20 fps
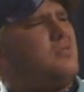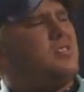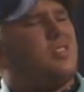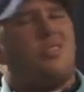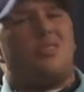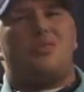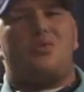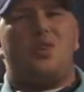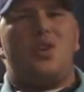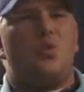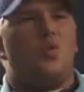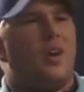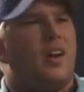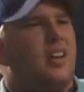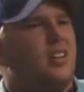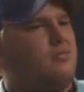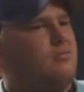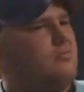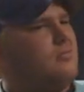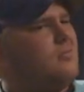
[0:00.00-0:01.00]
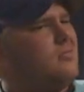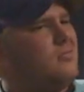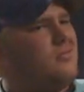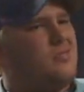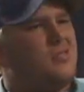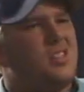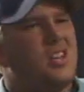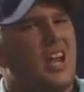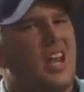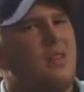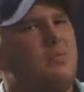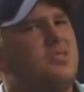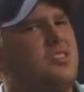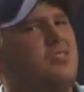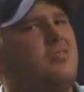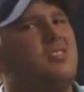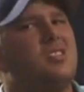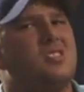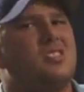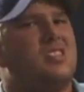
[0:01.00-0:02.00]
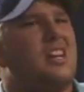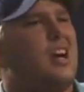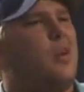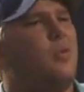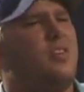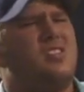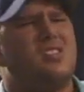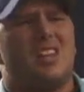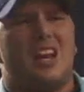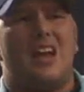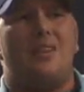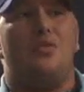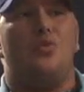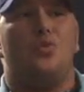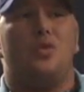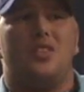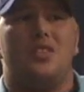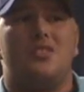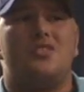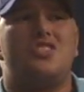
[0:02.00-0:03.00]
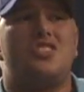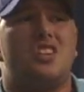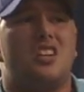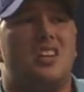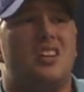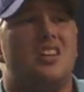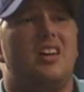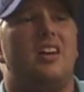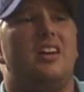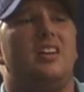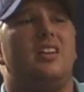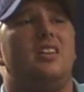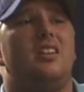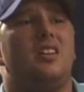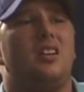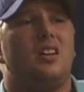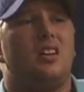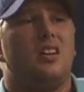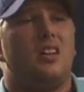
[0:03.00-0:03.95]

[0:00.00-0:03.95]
It was a three-way, and James, you can just tell when he's going to have a real shitty day.